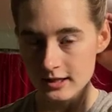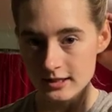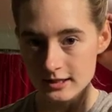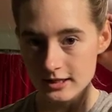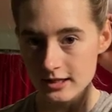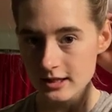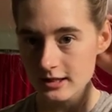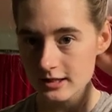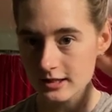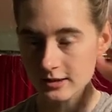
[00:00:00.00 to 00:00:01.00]
to
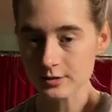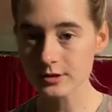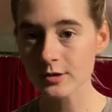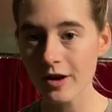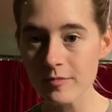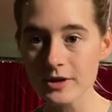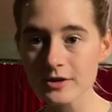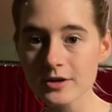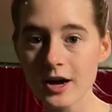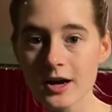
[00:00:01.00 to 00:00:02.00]
these two. So I've
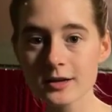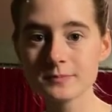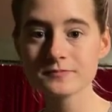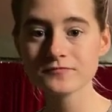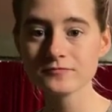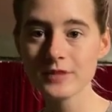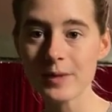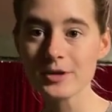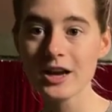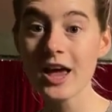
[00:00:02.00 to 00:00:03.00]
been, I
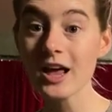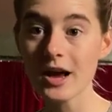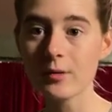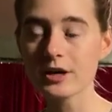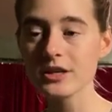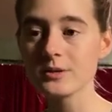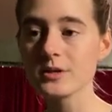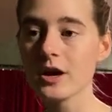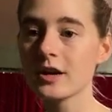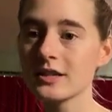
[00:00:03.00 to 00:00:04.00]
mean, I want to use
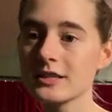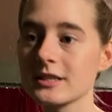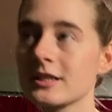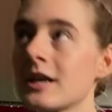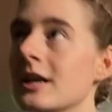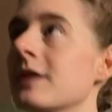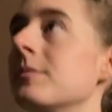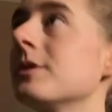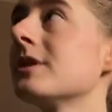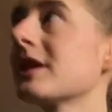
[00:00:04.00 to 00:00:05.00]
the artist's
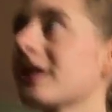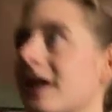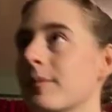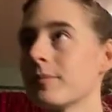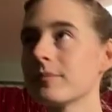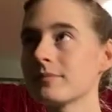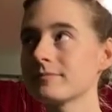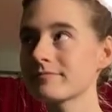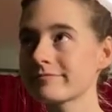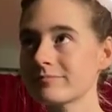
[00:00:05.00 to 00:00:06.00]
music that I'm
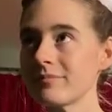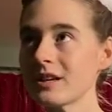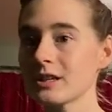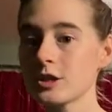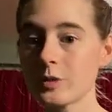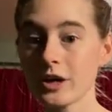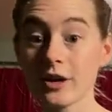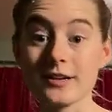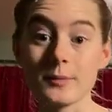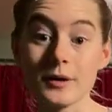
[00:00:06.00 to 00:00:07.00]
doing
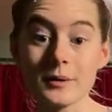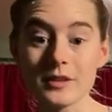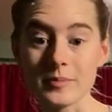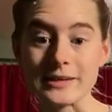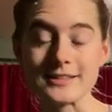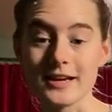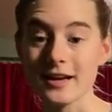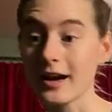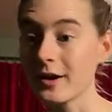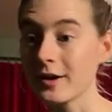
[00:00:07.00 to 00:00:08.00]
current work with, because
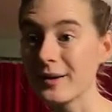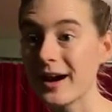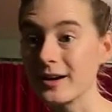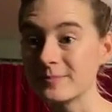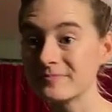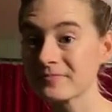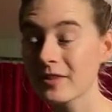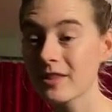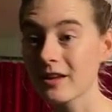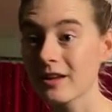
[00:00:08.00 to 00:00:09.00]
I
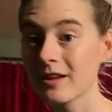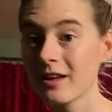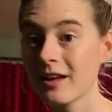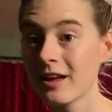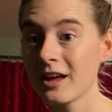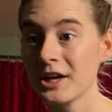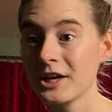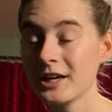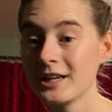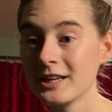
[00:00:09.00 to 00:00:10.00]
think
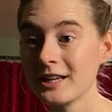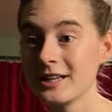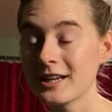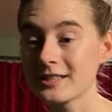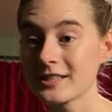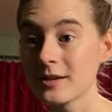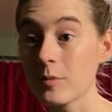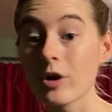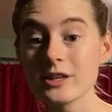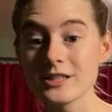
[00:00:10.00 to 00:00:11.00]
that's
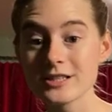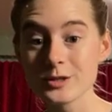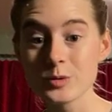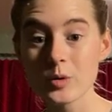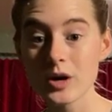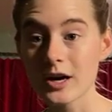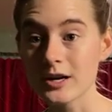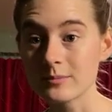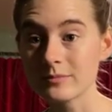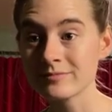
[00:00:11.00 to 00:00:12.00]
important to,
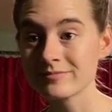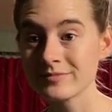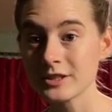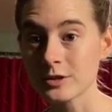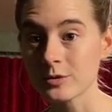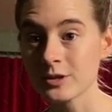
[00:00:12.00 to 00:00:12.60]
you know,